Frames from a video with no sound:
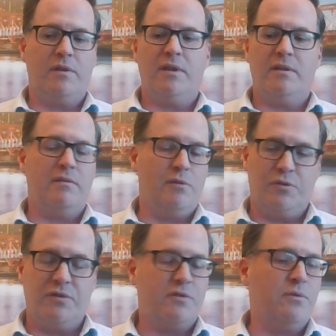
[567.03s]
in
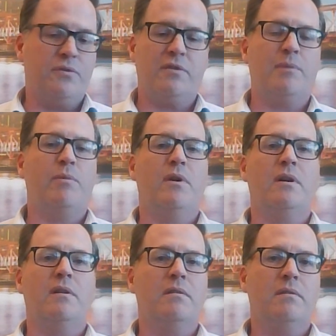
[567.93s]
nursing school is the same
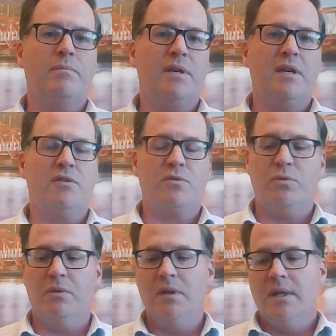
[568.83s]
way, PA
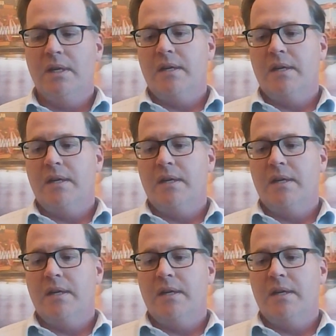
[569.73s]
school,